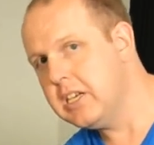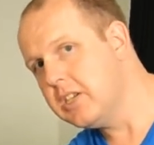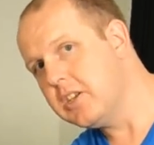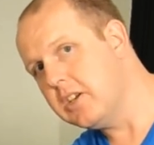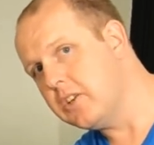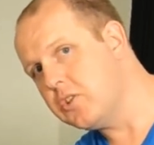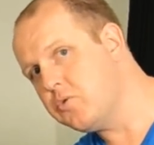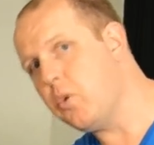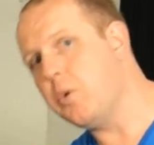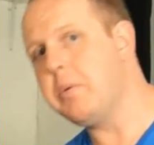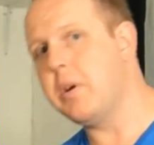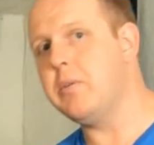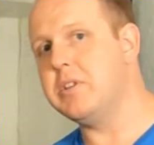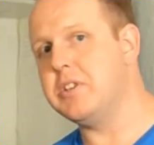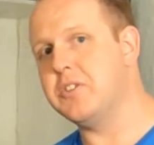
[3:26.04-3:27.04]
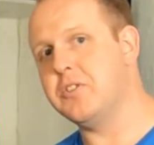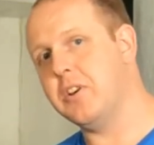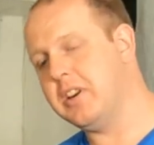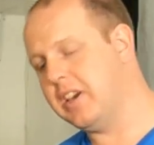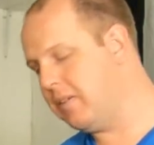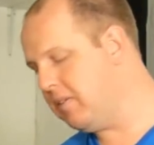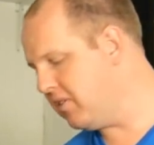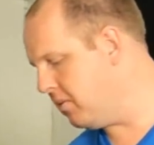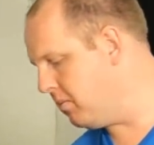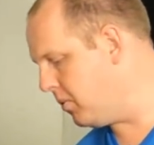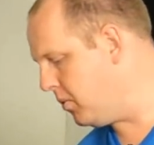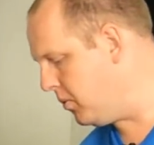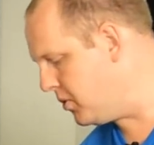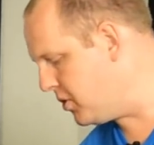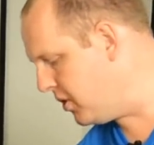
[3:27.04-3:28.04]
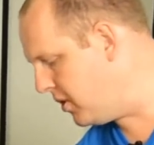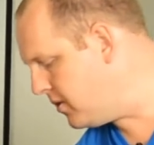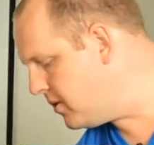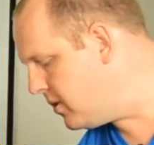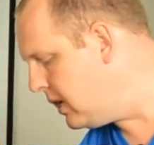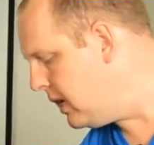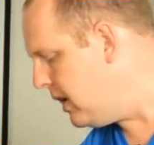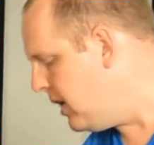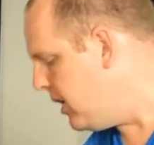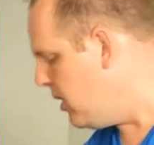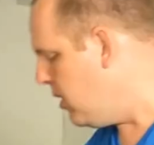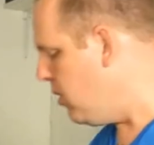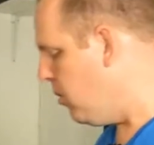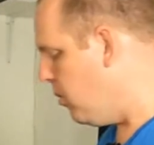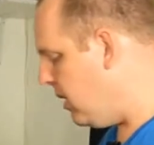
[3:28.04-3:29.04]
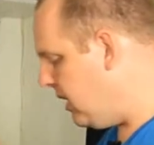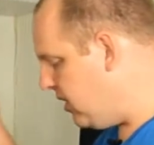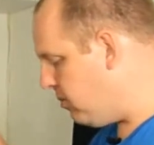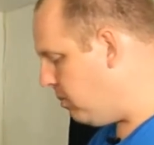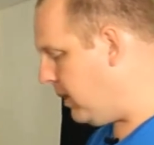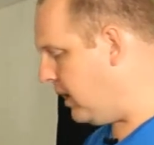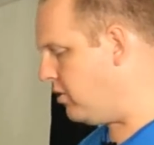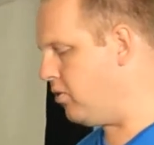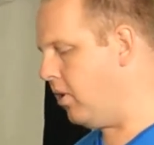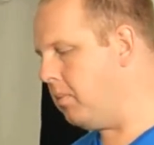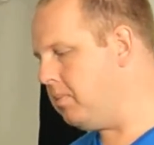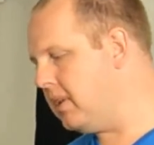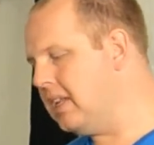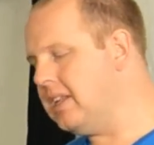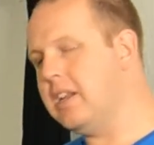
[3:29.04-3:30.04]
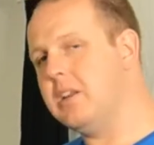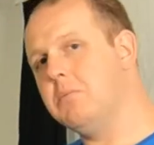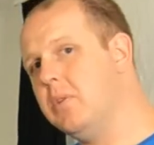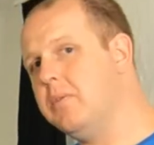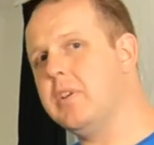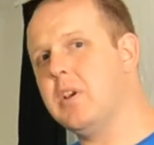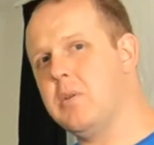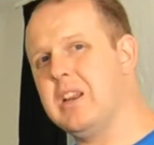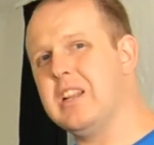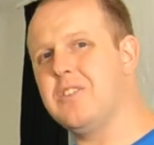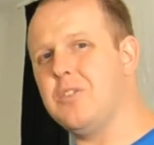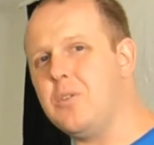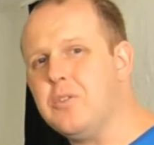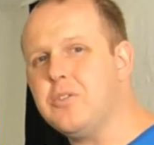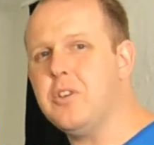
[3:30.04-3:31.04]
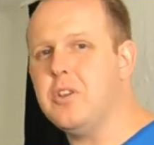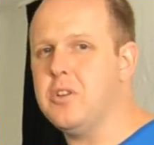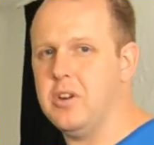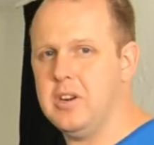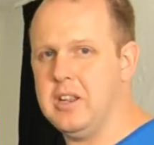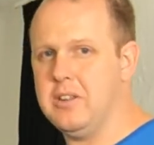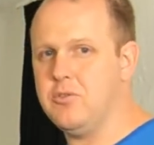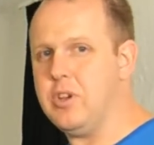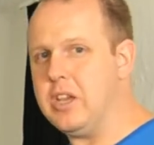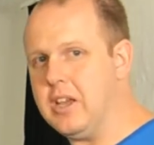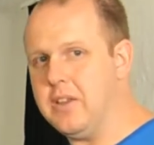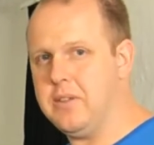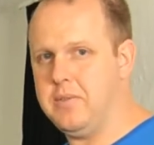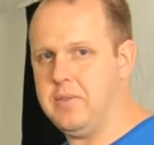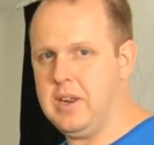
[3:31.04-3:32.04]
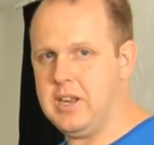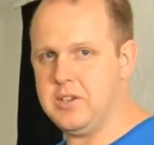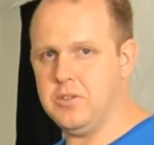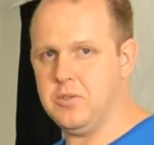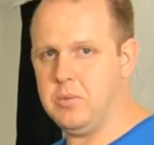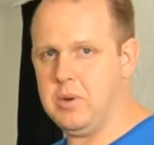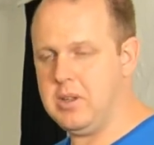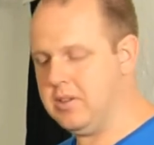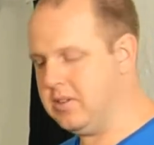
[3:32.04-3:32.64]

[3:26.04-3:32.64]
strawberry, which is going to give us some cool shots, when it's being dropped in and moving around, it's also going to trigger the flash as well.